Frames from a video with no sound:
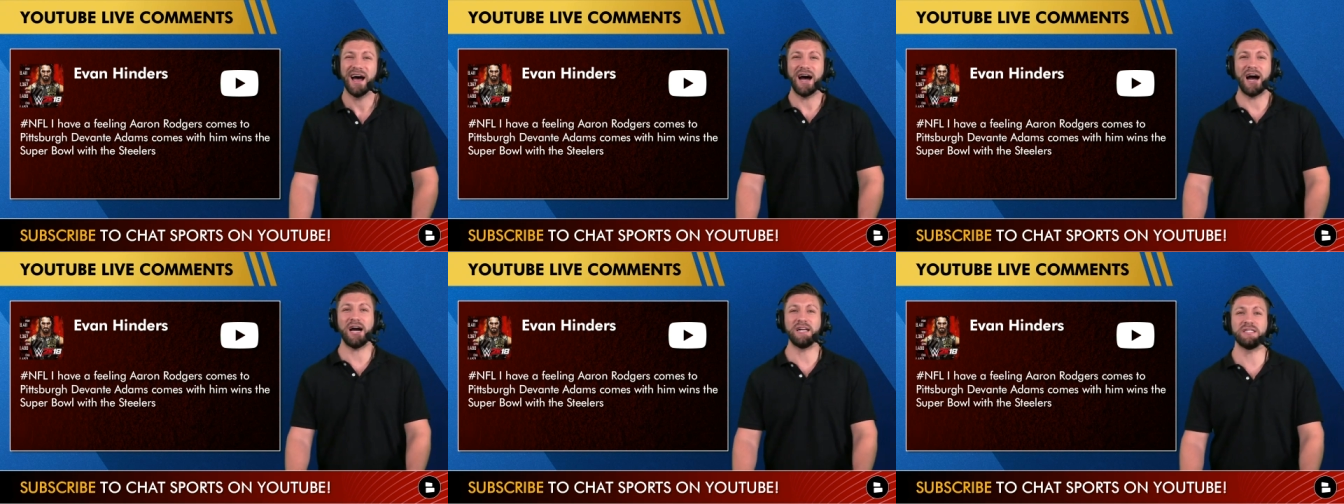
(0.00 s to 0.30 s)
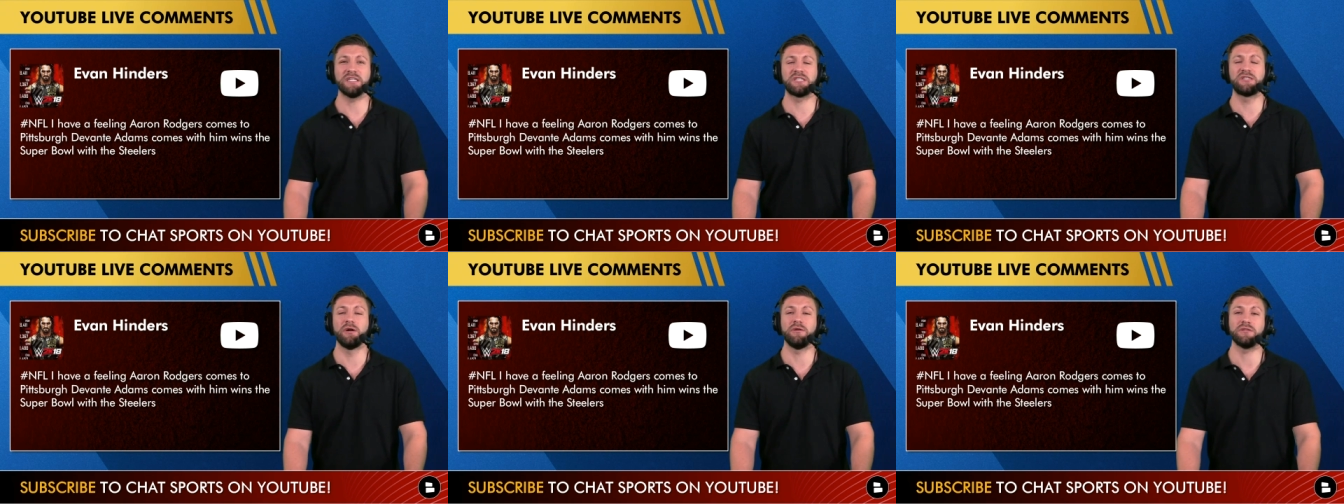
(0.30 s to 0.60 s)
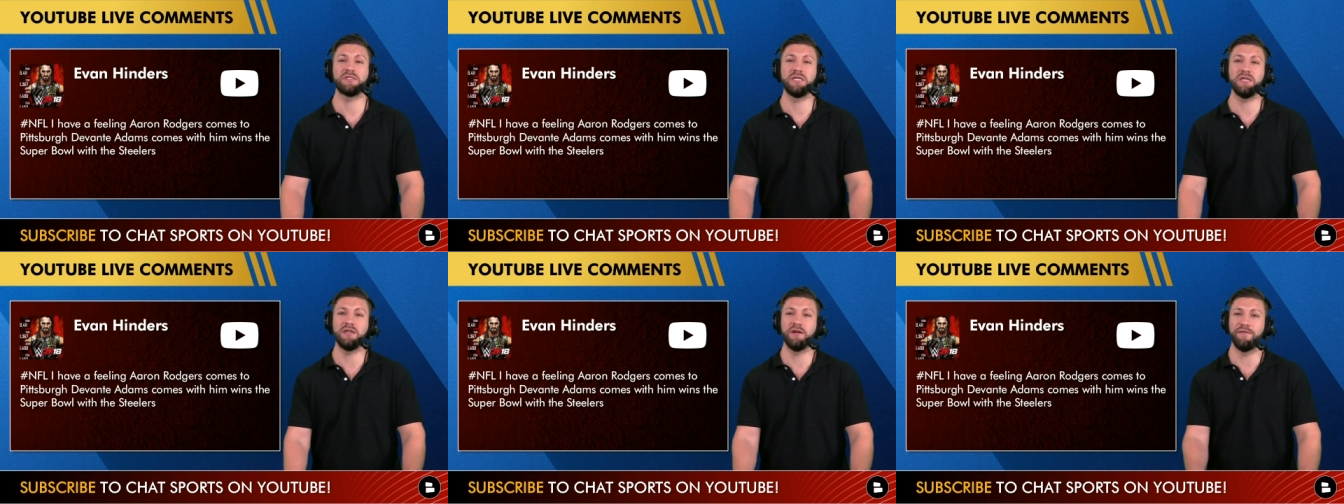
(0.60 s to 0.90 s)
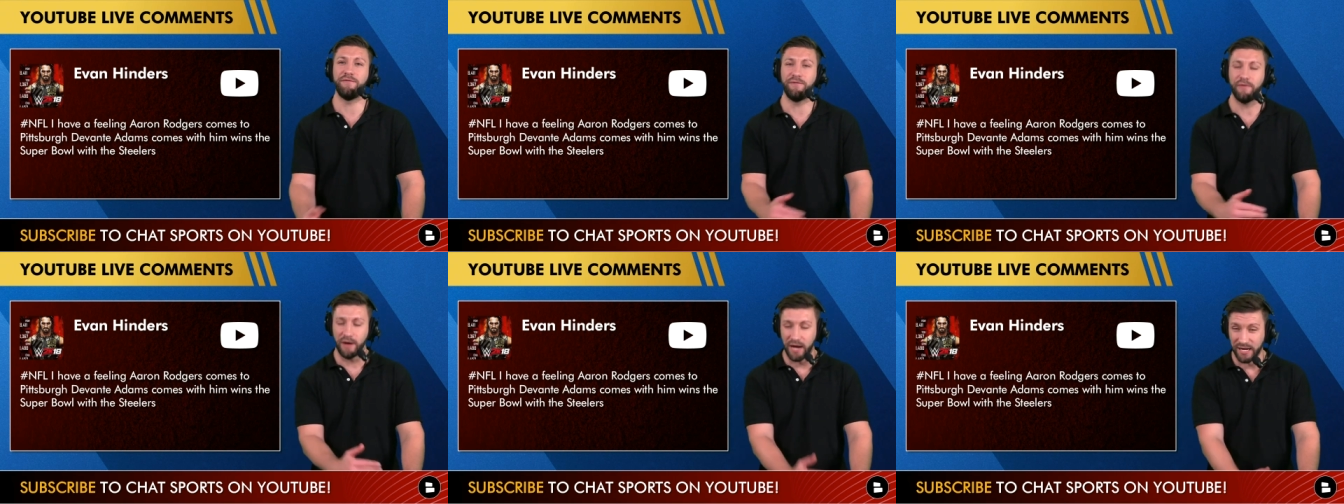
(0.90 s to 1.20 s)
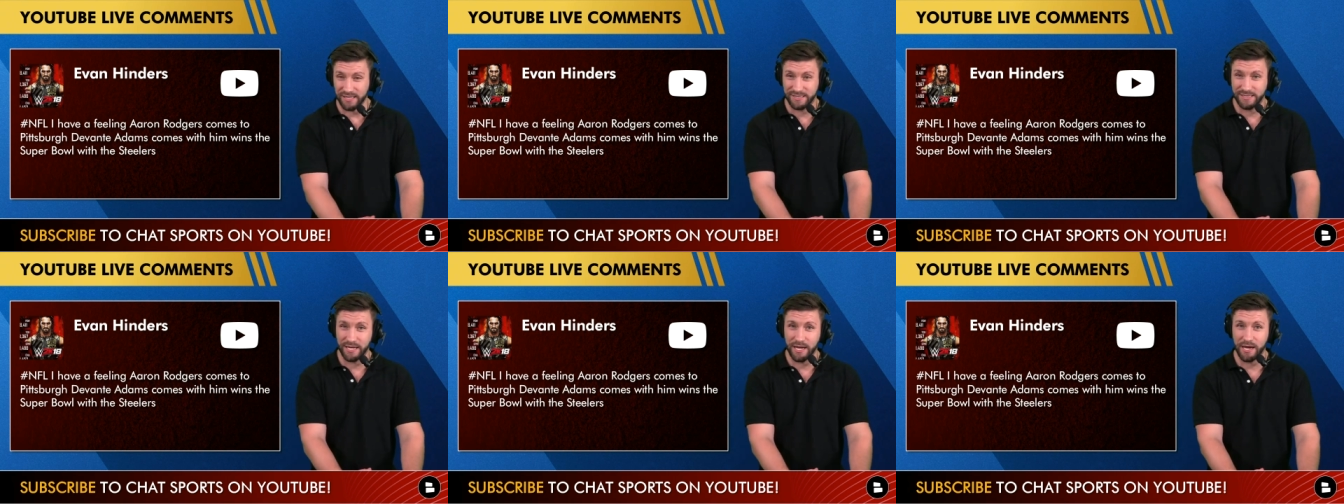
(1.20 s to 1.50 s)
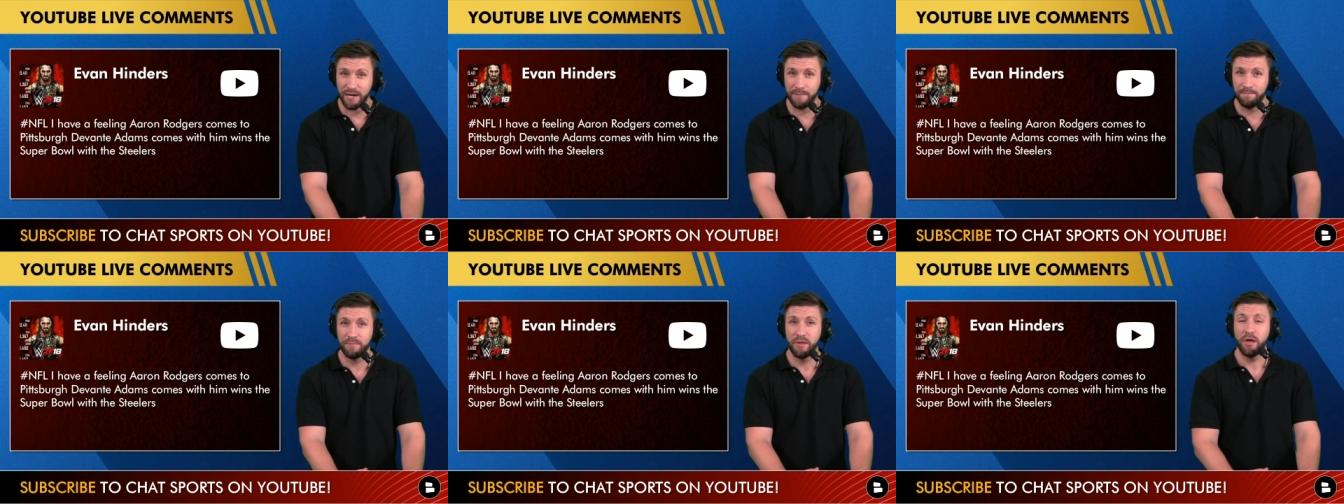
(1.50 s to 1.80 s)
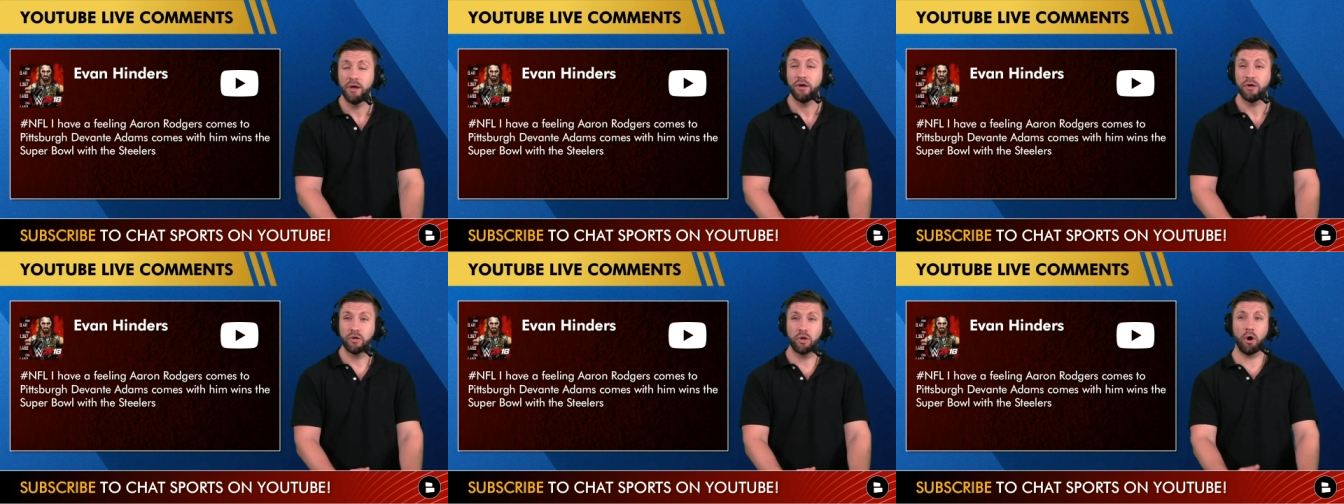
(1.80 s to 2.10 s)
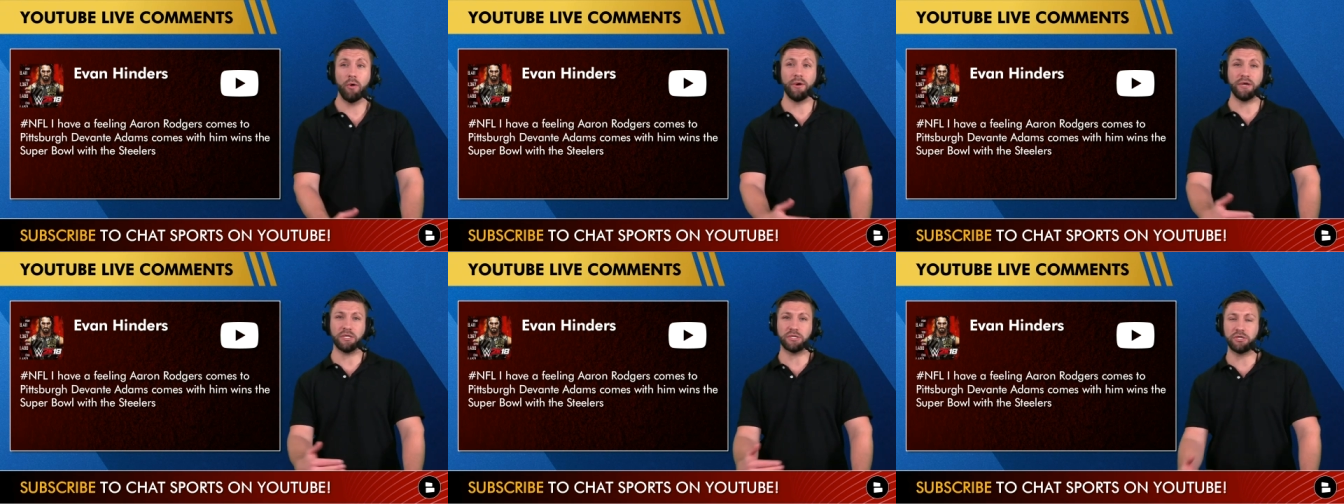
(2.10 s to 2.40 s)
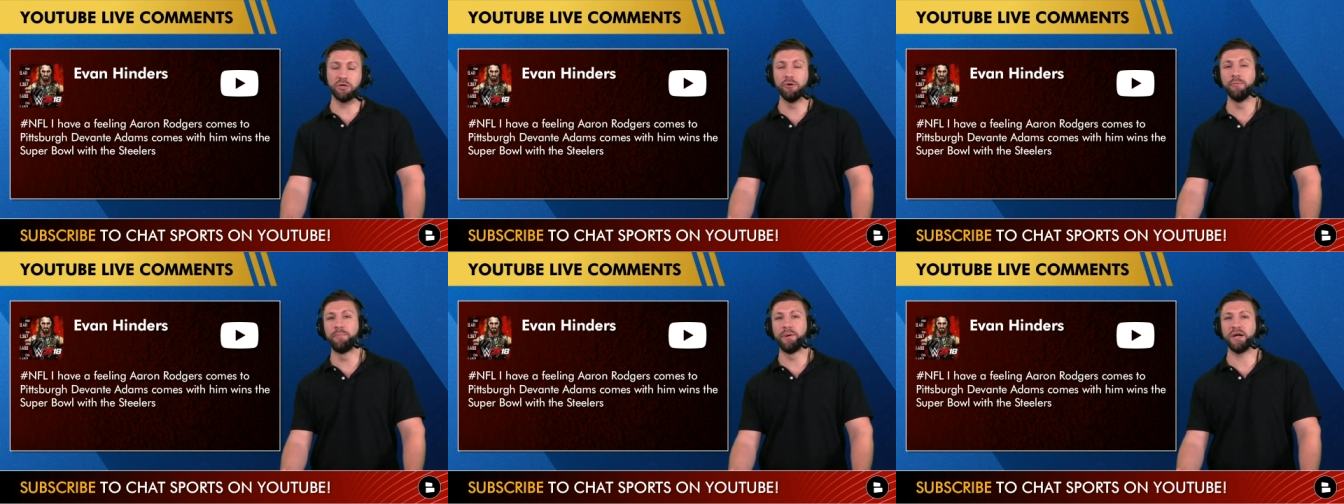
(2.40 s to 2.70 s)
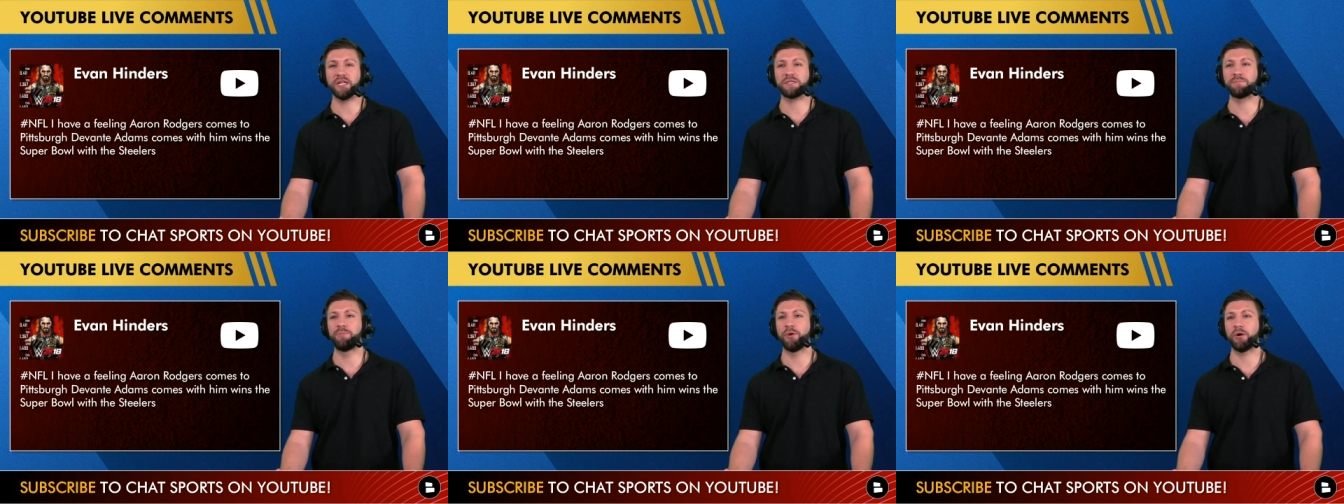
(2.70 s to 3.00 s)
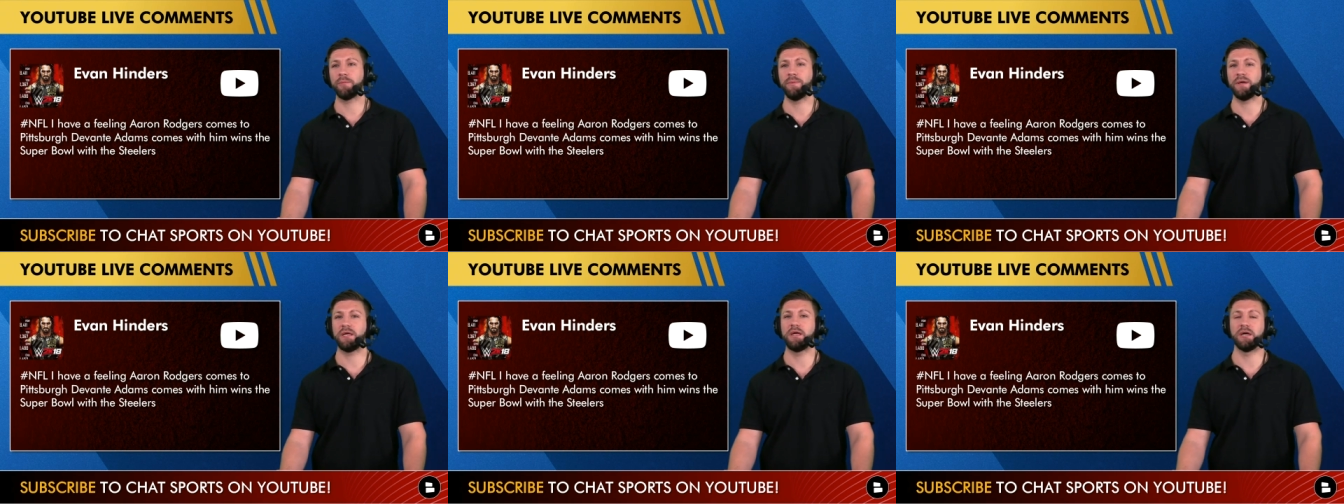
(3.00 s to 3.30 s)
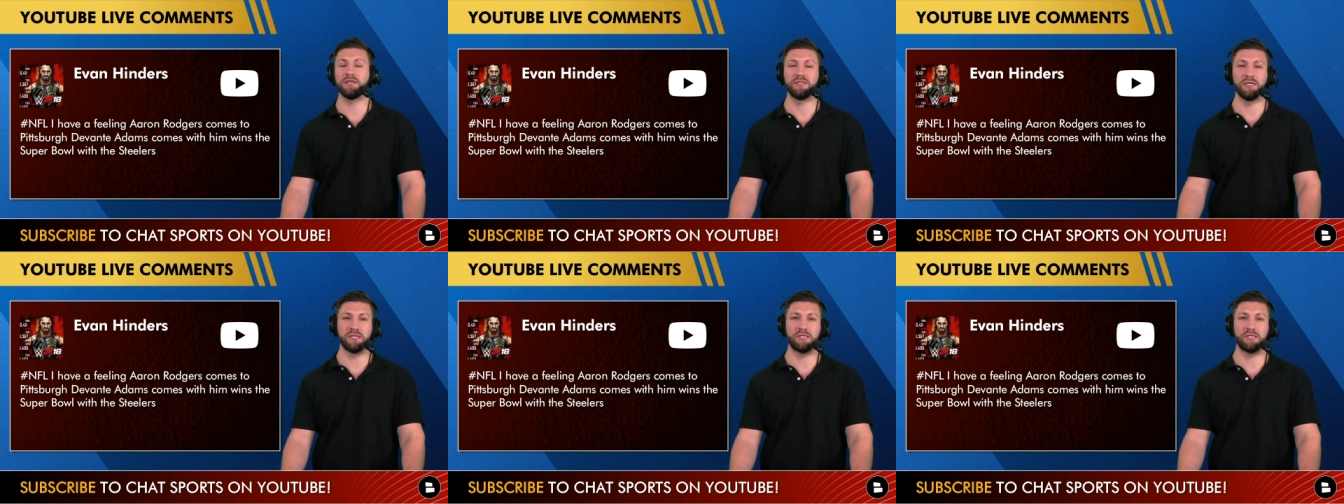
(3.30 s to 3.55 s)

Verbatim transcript: I just don't see Davante going to Pittsburgh because the